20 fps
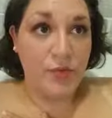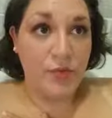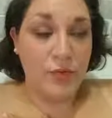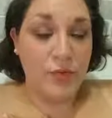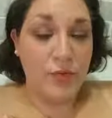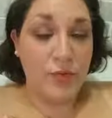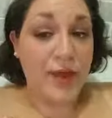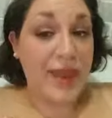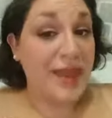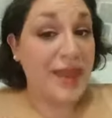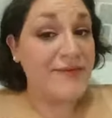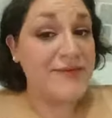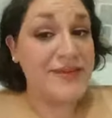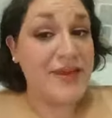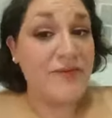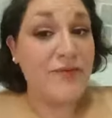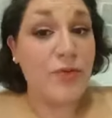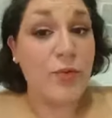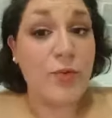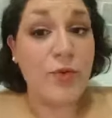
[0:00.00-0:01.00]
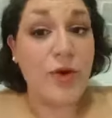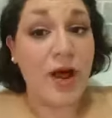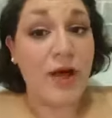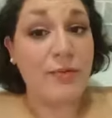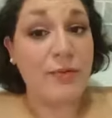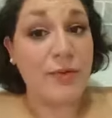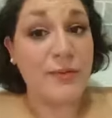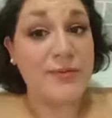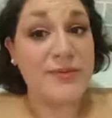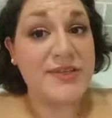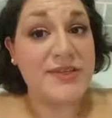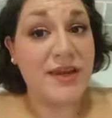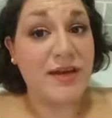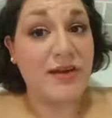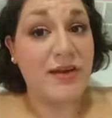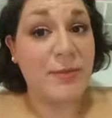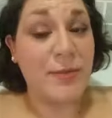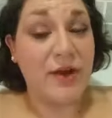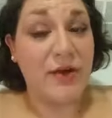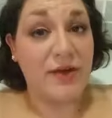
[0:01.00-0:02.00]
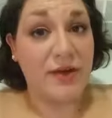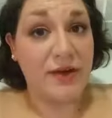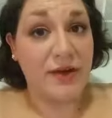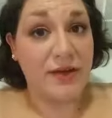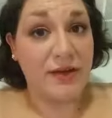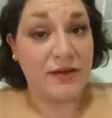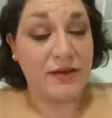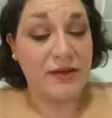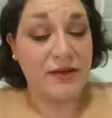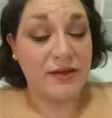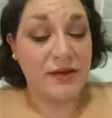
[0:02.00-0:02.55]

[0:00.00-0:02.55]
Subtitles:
We have several problems here in America,